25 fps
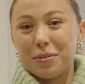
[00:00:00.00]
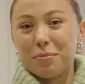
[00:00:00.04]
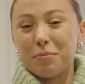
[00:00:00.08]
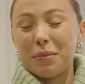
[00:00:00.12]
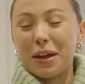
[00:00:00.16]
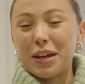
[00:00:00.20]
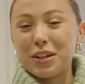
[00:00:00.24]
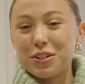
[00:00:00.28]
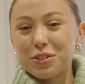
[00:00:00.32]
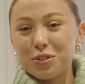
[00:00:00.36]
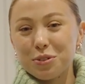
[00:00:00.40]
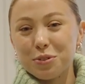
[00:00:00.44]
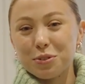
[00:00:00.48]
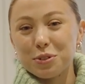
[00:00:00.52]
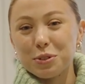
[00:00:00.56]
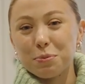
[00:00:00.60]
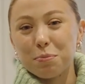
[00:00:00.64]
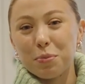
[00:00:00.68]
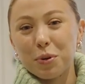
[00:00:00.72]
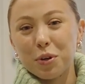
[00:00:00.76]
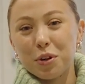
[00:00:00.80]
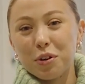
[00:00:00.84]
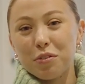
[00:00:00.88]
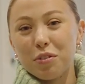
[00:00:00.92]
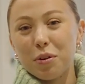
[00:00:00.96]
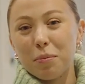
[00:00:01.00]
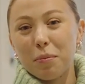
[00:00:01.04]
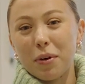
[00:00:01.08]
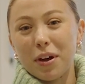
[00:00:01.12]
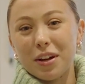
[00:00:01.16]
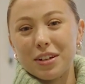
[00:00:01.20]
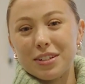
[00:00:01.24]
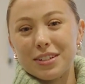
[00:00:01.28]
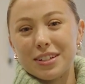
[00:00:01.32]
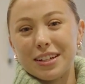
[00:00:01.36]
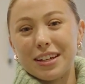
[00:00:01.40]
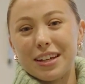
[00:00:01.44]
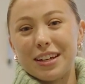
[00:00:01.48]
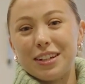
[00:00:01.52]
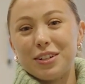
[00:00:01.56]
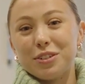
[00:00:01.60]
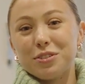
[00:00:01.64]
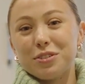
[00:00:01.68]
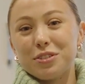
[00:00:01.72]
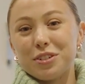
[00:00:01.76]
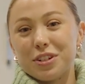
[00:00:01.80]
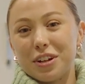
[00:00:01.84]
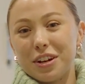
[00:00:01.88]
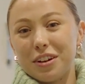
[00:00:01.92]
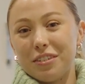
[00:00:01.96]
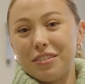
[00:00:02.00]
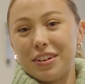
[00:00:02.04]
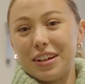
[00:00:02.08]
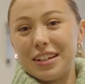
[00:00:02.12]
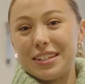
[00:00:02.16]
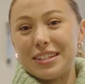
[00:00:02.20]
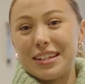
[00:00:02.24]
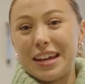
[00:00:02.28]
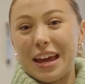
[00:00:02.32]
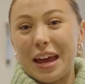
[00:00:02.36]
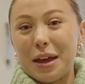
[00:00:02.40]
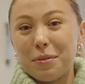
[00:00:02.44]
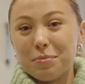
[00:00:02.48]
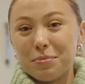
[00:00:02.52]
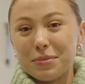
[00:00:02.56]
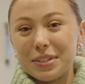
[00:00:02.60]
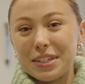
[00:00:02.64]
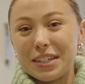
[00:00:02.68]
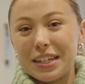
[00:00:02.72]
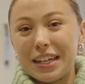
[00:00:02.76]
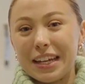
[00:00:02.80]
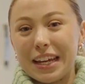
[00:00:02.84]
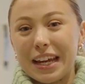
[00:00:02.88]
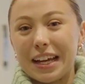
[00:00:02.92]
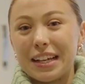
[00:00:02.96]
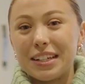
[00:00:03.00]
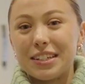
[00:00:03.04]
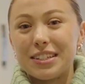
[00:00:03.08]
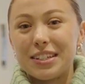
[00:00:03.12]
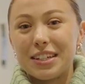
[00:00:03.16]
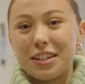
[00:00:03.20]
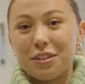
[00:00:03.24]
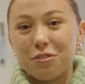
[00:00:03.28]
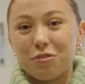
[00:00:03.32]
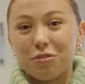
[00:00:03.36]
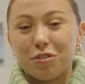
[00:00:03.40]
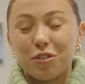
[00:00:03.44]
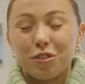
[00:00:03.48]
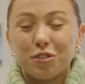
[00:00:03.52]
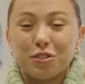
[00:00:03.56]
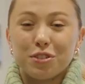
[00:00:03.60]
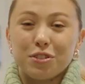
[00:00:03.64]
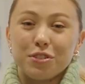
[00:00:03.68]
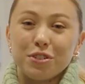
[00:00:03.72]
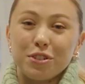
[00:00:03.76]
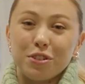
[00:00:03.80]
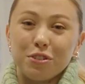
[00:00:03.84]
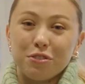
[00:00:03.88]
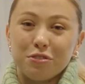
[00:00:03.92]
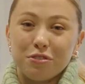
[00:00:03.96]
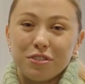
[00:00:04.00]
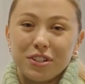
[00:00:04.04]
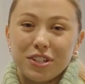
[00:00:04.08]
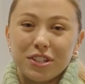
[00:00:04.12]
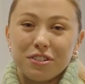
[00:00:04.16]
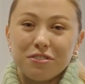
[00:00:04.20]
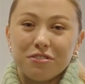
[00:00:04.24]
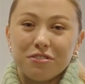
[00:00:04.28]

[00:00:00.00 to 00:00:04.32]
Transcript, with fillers: make sure to put a reminder in your diary to empty and defrost your fridge